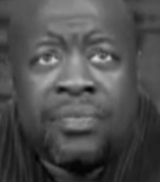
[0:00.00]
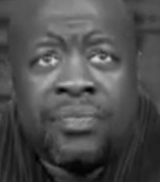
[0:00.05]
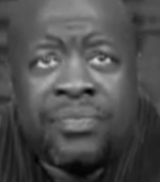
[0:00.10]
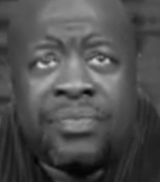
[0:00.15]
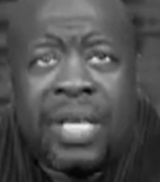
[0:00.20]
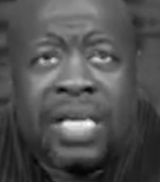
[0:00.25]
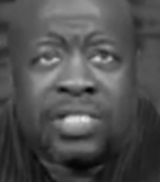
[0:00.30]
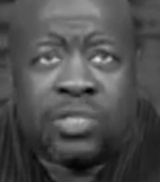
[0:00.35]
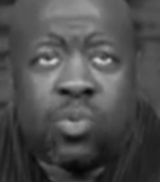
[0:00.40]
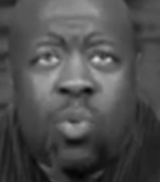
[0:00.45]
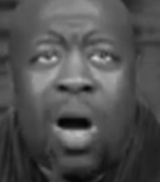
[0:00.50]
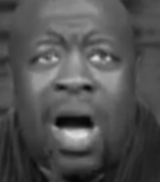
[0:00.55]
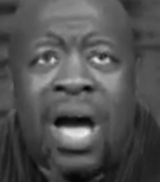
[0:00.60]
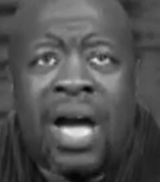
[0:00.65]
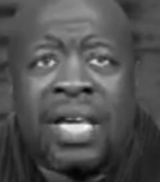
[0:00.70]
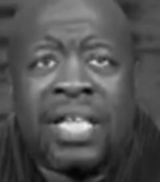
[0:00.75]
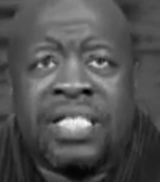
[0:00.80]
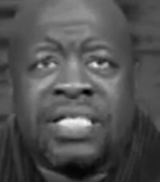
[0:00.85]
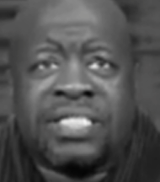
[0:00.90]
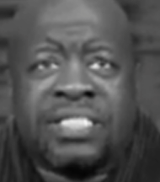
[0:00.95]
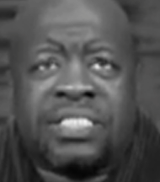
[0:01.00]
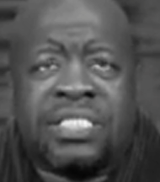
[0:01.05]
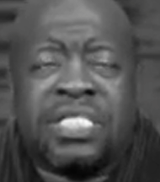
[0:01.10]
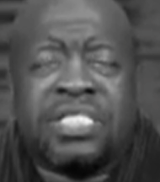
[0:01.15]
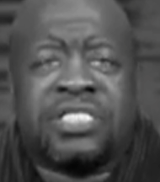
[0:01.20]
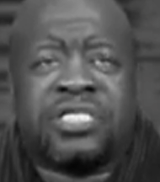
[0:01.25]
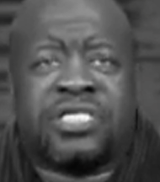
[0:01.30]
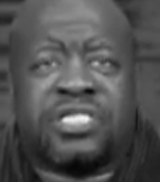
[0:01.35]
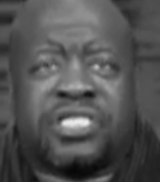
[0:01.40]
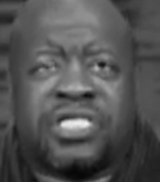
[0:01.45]
That's why he, he
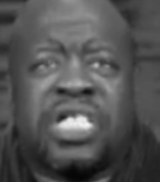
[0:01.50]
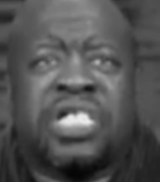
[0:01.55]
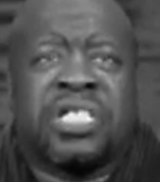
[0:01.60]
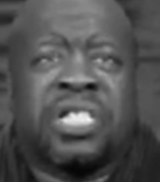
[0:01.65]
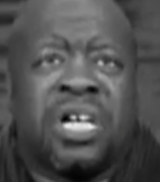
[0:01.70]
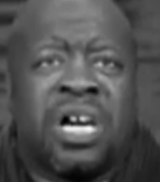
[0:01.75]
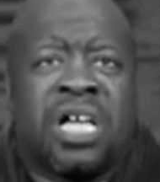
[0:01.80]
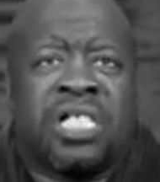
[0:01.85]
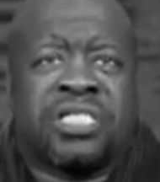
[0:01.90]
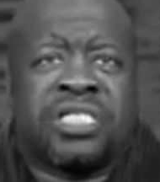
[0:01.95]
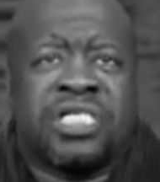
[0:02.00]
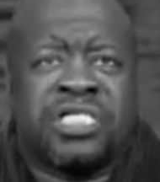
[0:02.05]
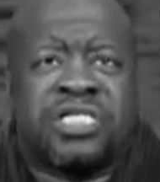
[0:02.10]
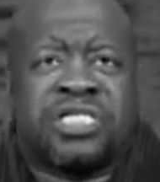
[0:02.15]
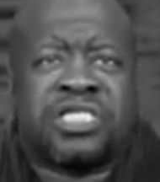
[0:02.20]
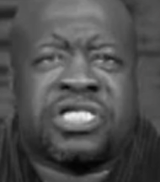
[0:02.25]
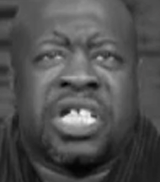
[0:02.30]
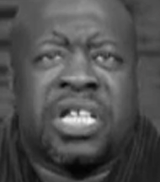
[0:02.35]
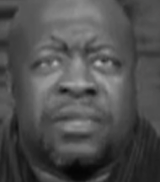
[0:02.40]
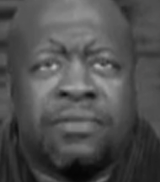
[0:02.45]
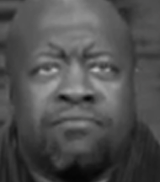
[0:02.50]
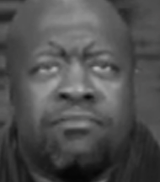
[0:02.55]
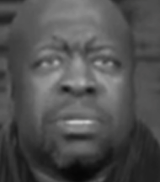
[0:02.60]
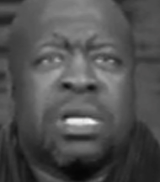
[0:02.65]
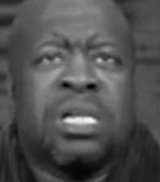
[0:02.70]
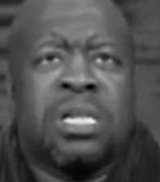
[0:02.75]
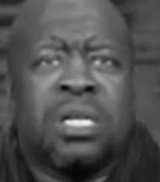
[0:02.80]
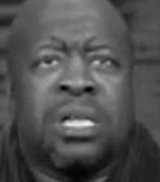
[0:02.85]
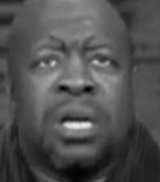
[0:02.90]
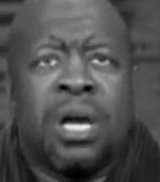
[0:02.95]
sent us, he sent
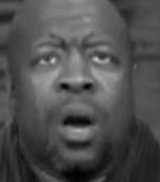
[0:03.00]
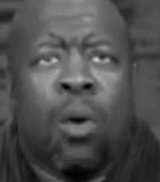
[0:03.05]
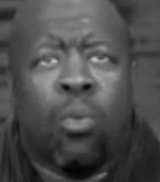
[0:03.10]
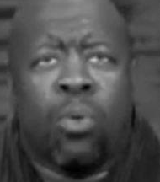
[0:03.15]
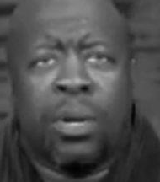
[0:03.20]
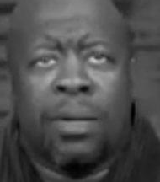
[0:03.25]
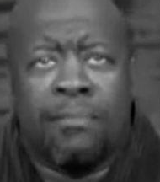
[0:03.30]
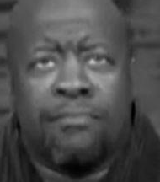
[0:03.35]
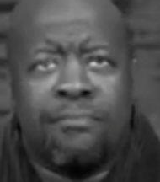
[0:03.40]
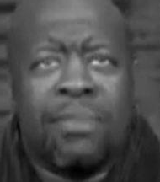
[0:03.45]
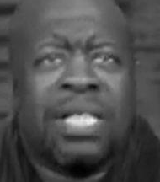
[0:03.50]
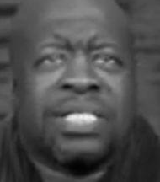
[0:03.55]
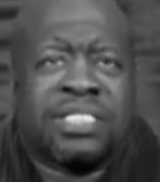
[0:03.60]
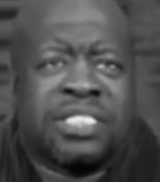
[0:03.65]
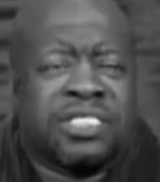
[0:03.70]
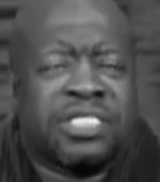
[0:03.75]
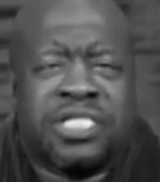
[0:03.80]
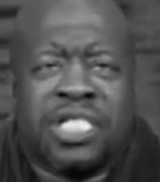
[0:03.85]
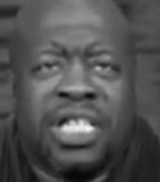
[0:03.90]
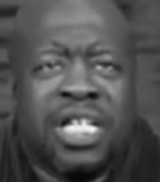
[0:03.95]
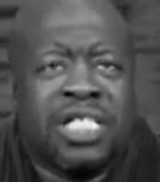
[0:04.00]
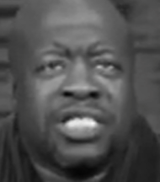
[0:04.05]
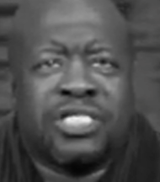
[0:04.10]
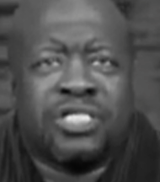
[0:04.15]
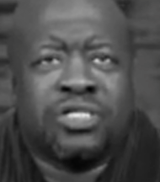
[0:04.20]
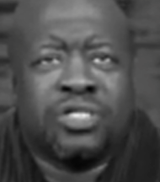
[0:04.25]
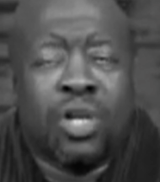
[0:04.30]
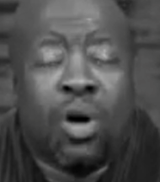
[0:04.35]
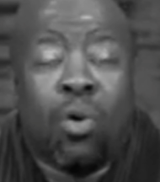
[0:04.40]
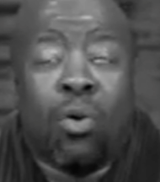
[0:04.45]
me with a message to let
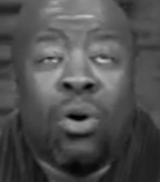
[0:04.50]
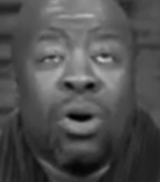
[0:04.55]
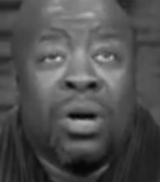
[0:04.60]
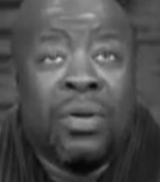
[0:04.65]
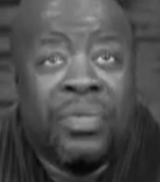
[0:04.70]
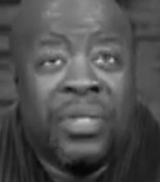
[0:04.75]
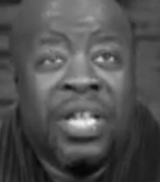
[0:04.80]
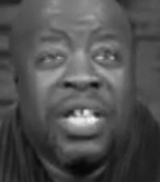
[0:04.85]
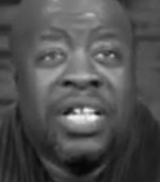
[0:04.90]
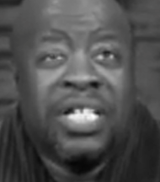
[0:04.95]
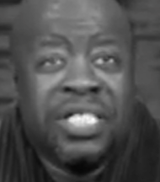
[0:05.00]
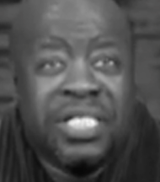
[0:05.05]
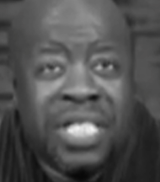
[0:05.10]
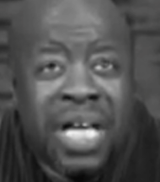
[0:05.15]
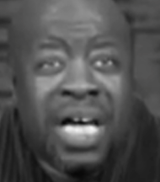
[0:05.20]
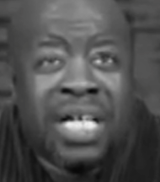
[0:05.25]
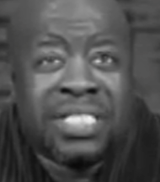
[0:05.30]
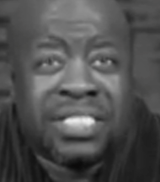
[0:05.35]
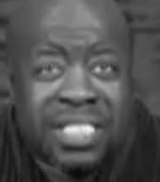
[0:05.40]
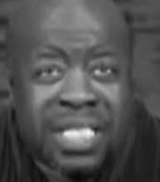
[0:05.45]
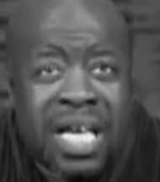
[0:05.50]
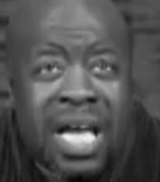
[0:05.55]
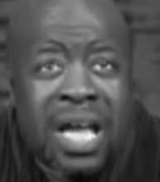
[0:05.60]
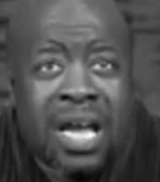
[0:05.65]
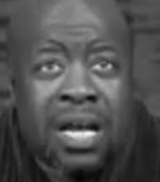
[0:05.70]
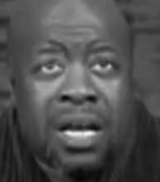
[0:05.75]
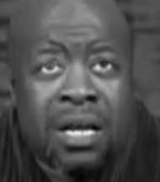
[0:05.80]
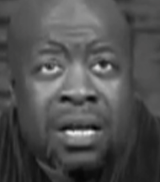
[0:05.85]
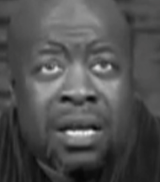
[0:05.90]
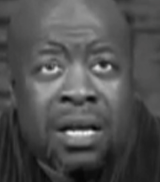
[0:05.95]
you know that he does
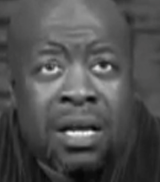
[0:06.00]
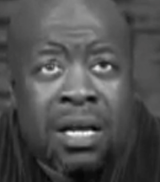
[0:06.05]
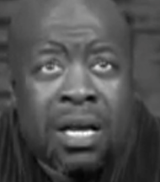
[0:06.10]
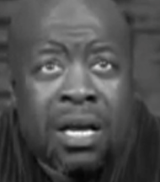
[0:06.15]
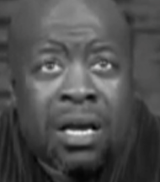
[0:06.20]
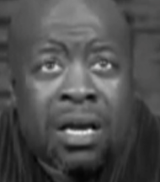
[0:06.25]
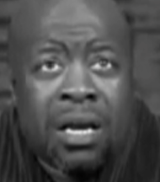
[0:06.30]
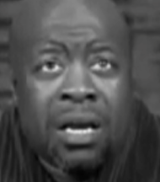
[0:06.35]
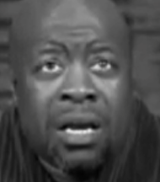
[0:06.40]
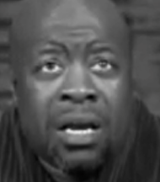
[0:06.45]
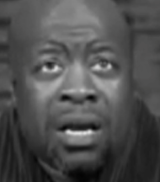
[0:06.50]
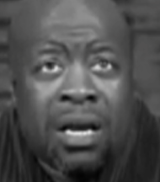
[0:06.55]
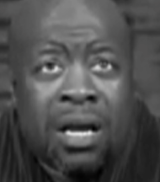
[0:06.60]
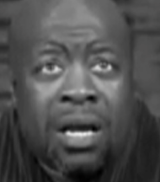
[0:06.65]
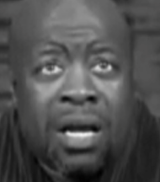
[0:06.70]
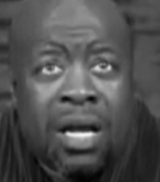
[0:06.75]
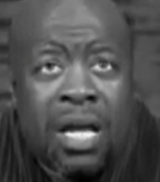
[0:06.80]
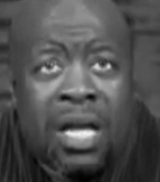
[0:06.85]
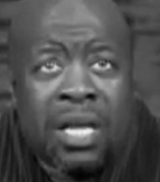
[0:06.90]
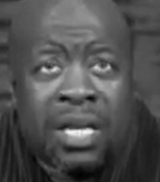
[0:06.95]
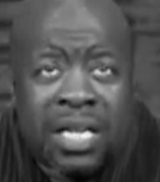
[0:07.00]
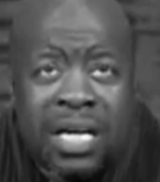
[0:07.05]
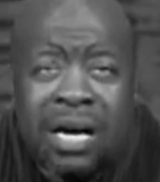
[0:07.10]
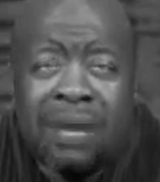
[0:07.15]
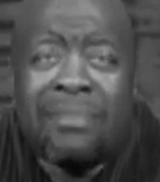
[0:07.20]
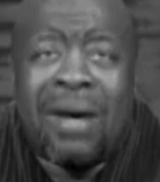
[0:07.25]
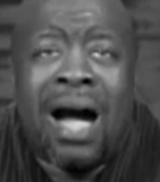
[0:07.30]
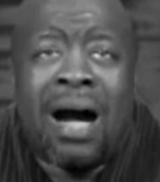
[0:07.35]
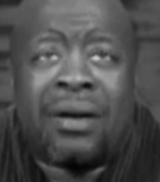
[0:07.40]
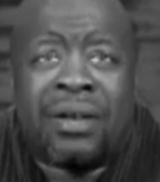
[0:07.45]
care. And
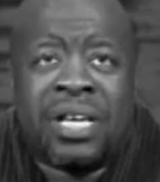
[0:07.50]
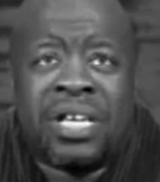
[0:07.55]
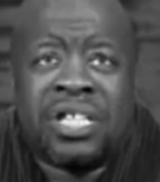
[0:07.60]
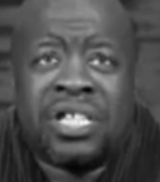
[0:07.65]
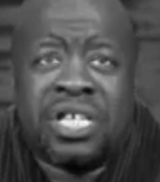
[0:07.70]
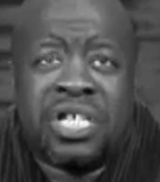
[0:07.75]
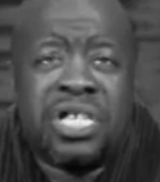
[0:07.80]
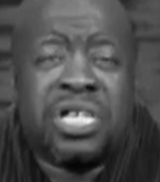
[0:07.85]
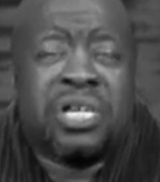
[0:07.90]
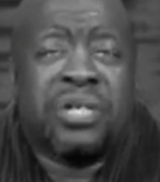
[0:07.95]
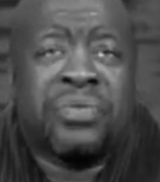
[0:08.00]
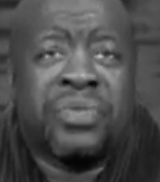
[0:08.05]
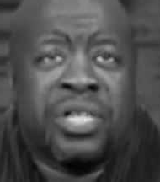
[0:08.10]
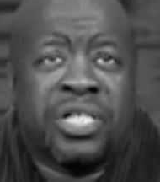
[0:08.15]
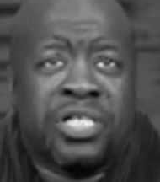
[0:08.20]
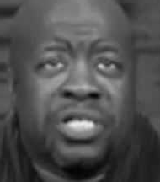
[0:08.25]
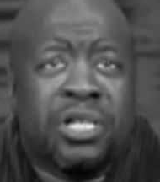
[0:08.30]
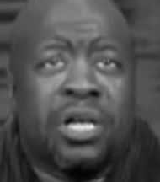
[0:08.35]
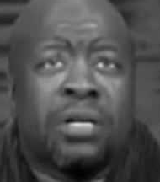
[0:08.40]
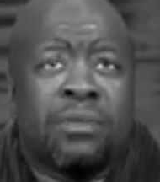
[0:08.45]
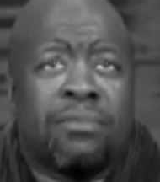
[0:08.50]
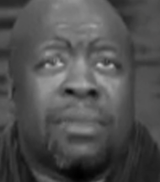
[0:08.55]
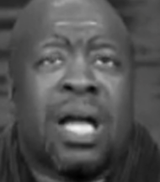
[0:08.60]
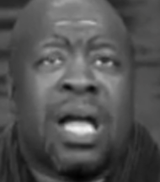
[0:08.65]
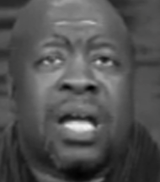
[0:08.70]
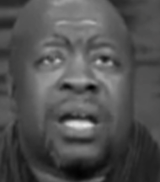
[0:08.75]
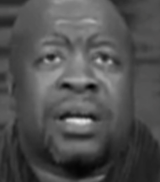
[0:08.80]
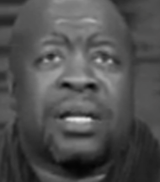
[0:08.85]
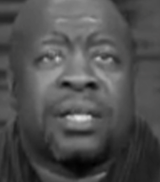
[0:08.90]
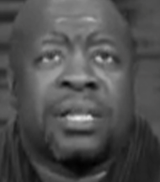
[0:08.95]
come out and hear this young
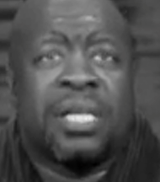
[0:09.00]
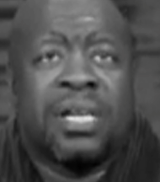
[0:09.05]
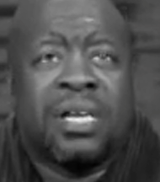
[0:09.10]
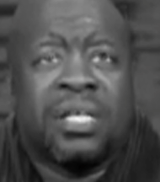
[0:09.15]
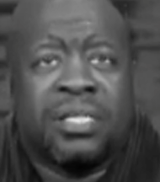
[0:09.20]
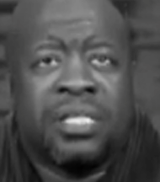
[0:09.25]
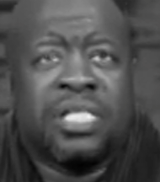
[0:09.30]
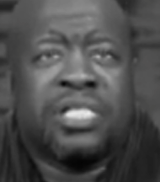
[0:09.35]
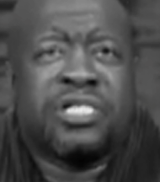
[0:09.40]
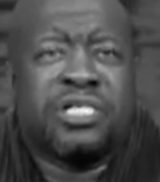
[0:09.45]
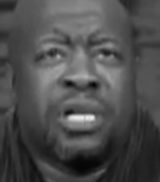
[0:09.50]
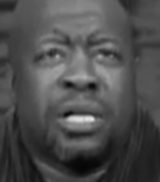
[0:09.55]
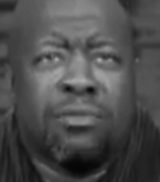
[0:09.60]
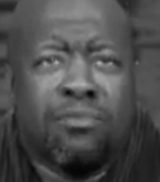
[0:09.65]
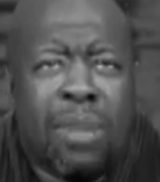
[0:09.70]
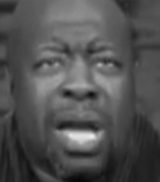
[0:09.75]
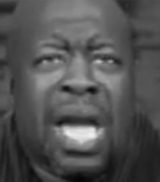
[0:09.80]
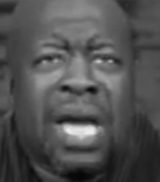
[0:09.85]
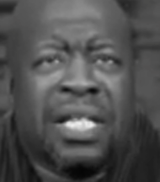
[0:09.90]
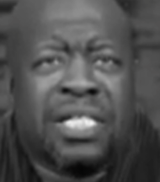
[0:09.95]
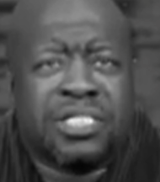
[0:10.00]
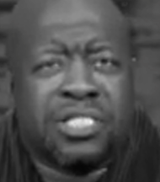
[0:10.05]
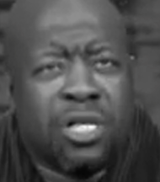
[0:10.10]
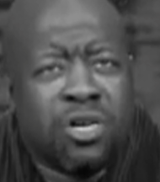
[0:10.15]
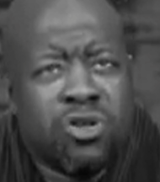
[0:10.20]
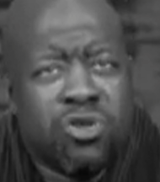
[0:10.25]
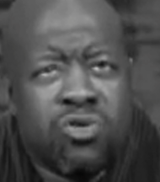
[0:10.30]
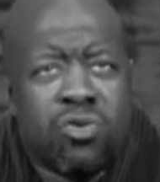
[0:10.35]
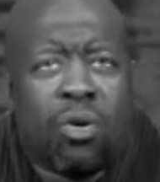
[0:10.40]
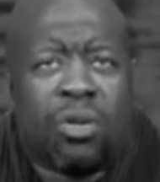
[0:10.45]
man. This young man is
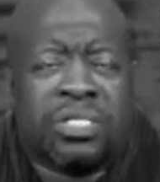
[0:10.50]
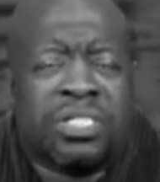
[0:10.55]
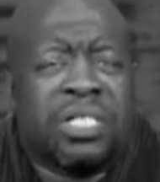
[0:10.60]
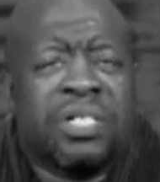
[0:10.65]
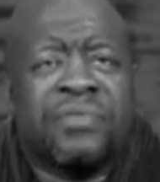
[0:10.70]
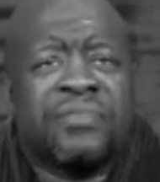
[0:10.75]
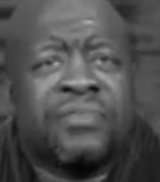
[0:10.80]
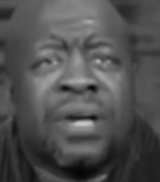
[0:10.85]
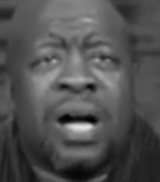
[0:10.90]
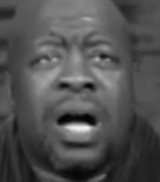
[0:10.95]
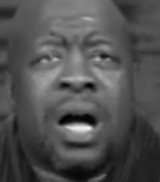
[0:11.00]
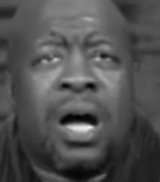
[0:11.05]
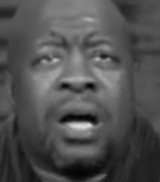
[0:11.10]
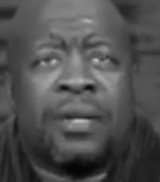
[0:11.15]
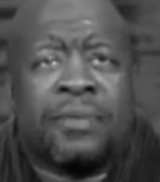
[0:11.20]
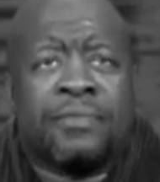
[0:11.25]
anointed of God.